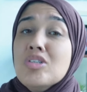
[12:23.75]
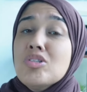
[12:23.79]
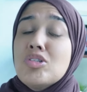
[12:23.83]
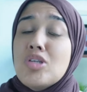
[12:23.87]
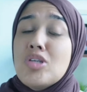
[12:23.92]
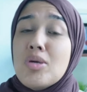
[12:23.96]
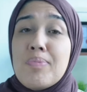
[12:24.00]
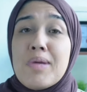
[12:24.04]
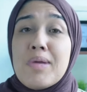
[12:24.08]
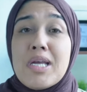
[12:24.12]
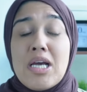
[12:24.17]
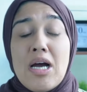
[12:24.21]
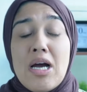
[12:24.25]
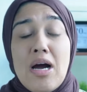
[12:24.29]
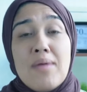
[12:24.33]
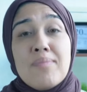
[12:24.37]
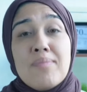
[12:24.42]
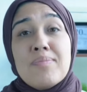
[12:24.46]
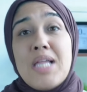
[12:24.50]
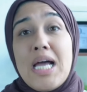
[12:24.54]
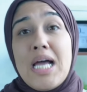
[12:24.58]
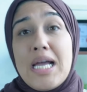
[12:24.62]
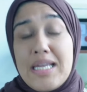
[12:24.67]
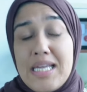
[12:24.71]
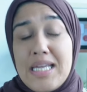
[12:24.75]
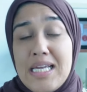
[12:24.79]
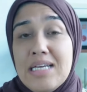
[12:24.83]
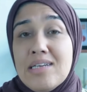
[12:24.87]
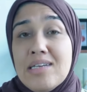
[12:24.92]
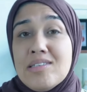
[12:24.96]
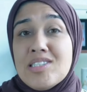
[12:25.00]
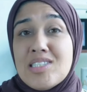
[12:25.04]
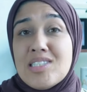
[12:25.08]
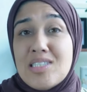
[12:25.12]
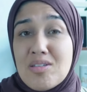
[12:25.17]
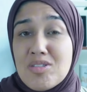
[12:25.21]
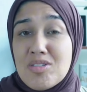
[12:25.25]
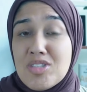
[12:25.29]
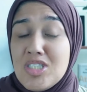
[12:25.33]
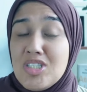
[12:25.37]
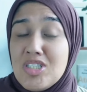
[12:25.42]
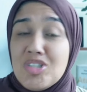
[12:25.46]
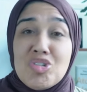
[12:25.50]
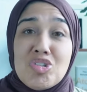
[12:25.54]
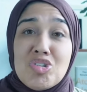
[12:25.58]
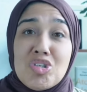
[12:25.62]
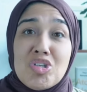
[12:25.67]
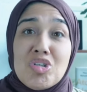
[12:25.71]
to become that E S L
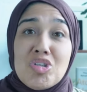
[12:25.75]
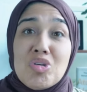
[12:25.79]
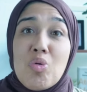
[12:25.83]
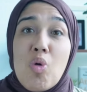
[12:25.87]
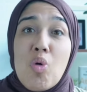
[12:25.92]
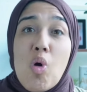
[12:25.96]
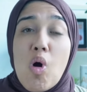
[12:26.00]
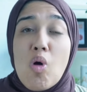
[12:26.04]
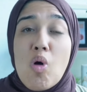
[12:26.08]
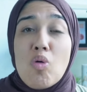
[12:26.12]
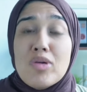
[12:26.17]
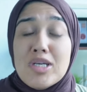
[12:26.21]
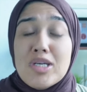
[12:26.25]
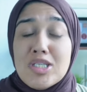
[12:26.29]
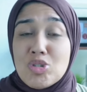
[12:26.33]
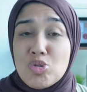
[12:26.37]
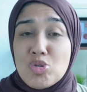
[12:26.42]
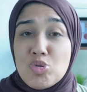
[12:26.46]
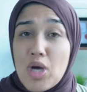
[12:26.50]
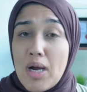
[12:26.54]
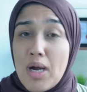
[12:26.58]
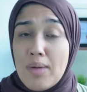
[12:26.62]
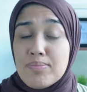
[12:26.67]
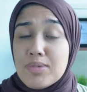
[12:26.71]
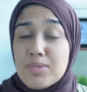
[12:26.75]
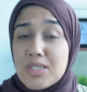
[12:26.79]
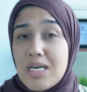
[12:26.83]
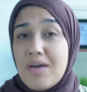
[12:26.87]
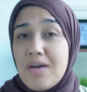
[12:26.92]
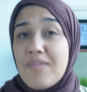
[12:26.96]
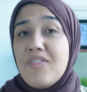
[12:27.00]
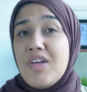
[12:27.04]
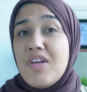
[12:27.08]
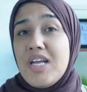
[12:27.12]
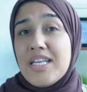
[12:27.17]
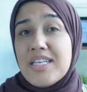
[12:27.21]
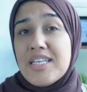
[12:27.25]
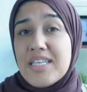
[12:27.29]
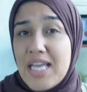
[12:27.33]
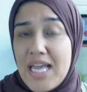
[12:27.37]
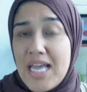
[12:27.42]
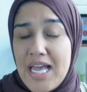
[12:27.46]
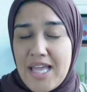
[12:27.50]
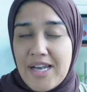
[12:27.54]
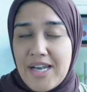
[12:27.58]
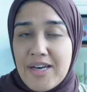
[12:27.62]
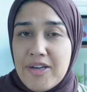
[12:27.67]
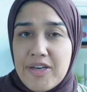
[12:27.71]
teacher you always dreamt of in
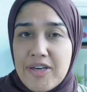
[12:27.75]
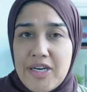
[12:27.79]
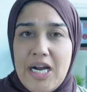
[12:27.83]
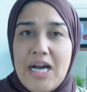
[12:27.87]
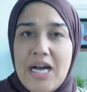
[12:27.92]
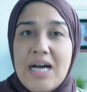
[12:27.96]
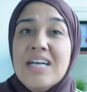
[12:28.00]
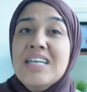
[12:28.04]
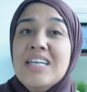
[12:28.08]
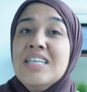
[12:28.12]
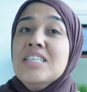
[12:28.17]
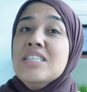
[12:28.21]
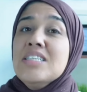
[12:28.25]
Canada.